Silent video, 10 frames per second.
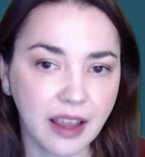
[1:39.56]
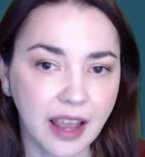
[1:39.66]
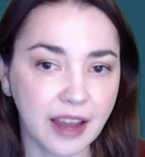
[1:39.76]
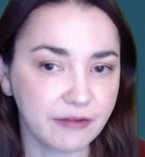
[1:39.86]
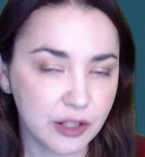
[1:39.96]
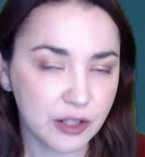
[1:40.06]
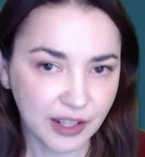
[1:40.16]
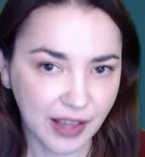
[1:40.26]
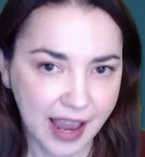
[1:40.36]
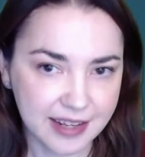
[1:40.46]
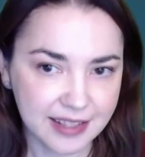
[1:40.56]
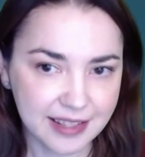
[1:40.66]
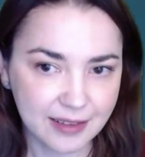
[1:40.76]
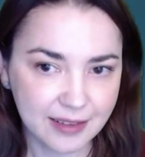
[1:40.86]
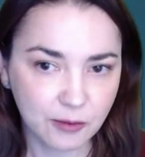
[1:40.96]
At first
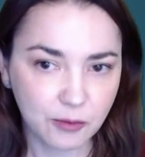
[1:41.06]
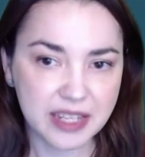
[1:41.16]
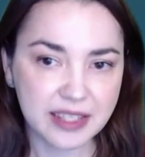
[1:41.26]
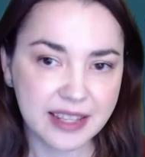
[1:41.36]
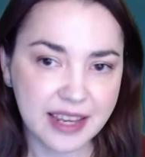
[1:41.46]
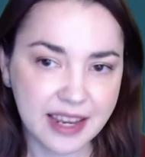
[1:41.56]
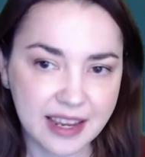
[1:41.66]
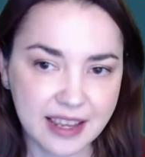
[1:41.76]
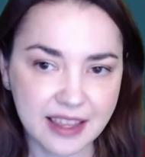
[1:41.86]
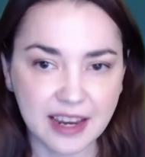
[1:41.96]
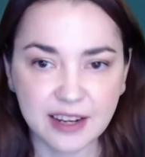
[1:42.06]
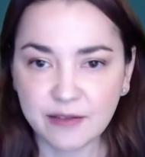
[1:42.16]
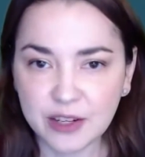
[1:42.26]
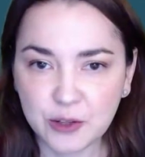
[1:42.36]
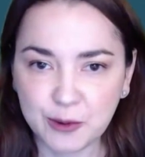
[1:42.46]
glance, we see the
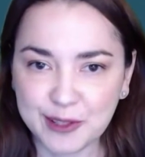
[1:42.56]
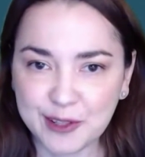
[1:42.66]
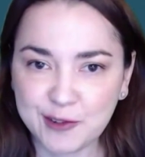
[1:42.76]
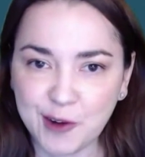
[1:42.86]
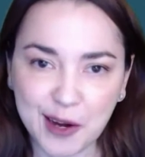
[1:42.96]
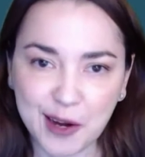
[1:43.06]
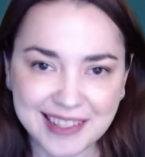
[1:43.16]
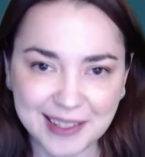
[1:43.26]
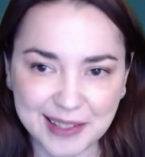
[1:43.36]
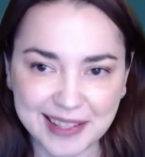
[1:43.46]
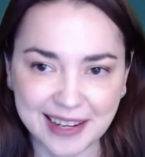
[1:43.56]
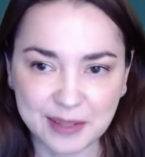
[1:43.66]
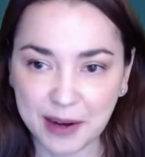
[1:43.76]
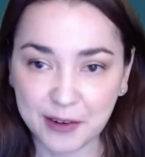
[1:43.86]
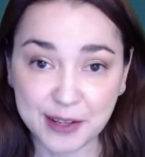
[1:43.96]
individual's strongest skill set is
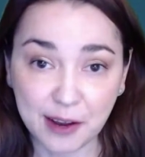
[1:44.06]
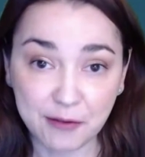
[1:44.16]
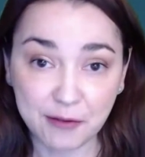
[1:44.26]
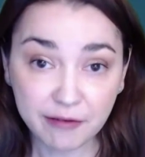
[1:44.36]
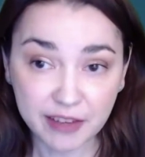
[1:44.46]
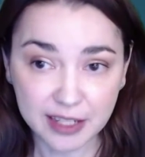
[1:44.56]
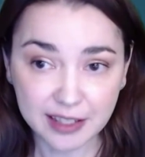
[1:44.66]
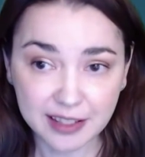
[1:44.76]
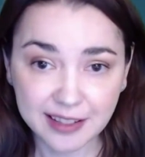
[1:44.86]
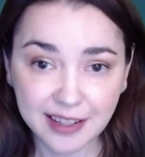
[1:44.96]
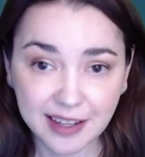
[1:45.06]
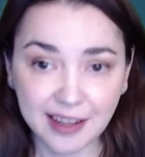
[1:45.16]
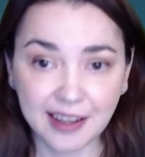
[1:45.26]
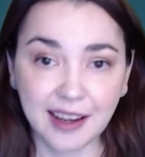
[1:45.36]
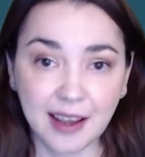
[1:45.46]
Microsoft Office,
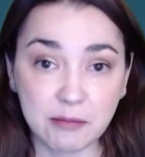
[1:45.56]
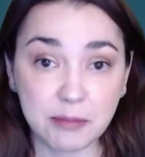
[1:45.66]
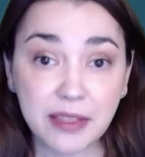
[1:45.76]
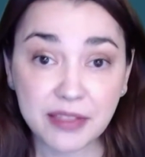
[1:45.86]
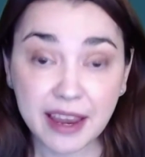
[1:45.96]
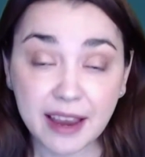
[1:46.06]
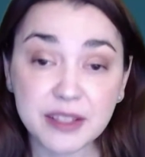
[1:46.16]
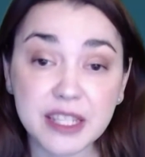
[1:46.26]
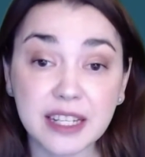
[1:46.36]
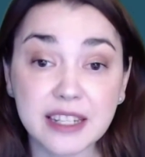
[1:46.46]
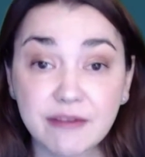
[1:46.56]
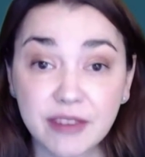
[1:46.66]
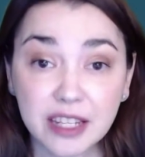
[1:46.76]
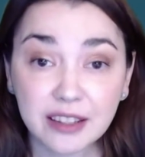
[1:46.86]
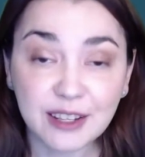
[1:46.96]
but they have
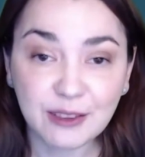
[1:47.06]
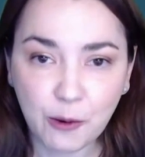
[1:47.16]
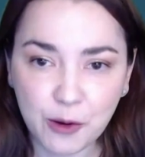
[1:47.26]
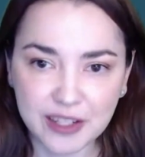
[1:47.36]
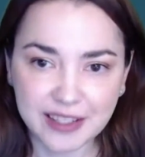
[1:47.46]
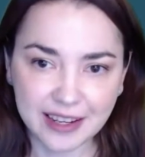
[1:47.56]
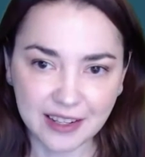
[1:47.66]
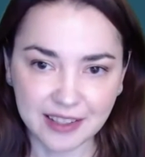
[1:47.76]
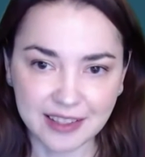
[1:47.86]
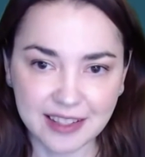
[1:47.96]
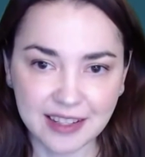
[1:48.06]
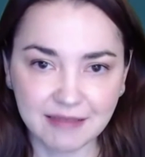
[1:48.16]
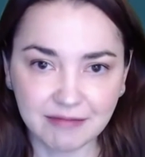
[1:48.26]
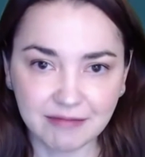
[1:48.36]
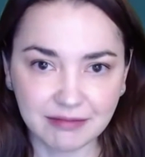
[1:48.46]
significantly lower skills,
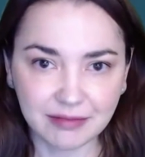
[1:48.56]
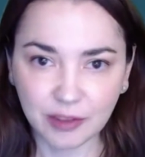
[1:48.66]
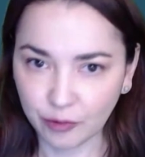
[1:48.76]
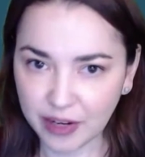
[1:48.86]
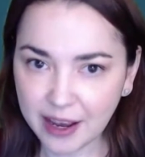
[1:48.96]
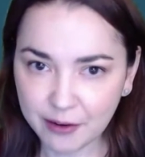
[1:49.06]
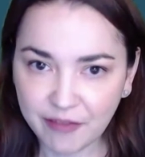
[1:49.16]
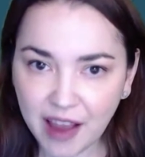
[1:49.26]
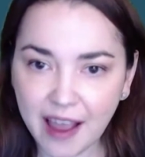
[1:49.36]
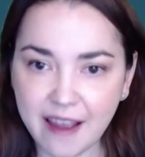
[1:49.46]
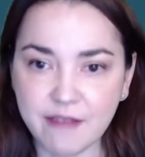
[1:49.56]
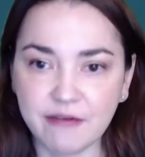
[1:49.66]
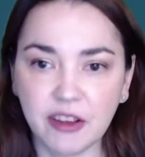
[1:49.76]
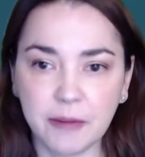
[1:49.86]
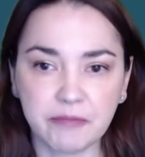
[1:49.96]
3 out of 5,
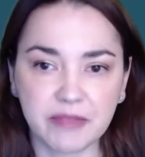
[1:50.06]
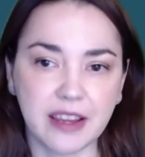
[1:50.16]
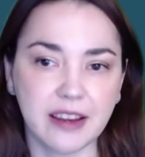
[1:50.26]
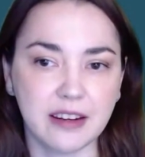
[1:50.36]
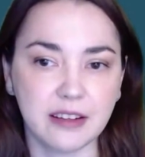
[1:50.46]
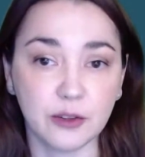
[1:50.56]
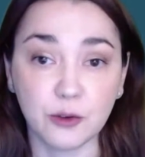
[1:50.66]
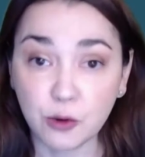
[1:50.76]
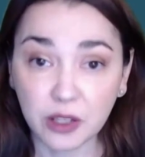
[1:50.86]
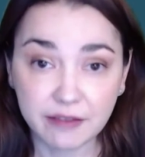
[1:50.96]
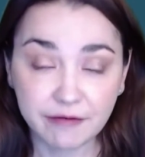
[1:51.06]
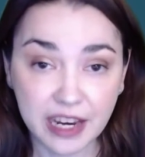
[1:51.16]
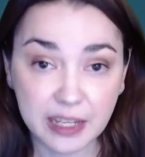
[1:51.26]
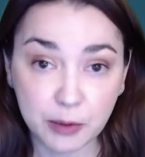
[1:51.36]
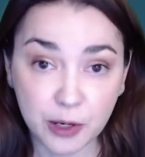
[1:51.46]
in Google and
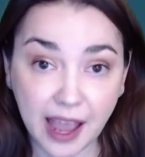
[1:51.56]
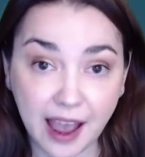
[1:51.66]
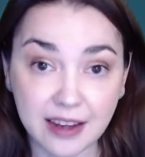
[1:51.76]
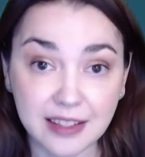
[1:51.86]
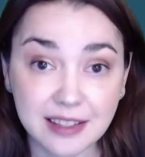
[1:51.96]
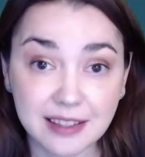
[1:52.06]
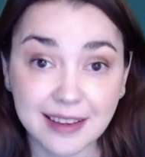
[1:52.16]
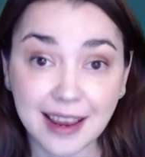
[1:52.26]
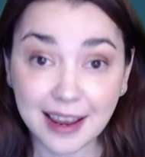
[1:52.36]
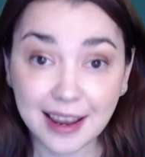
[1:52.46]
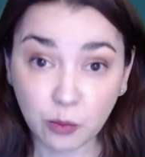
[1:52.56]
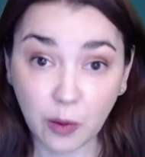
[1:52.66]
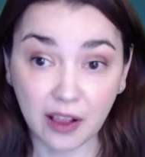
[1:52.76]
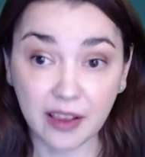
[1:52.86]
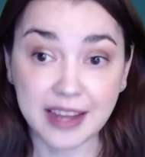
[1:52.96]
Facebook ads, as
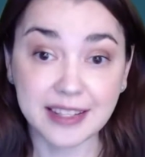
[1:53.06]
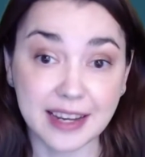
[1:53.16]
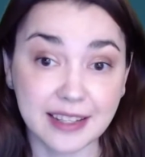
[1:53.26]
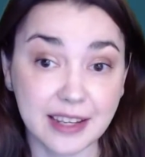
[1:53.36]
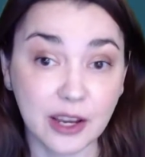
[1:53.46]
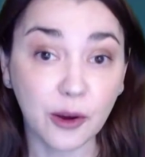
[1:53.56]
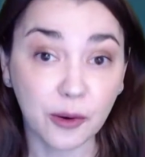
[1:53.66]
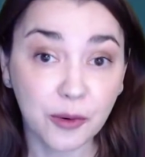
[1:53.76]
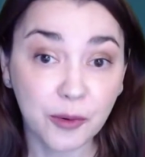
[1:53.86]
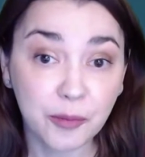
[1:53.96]
well as SEO.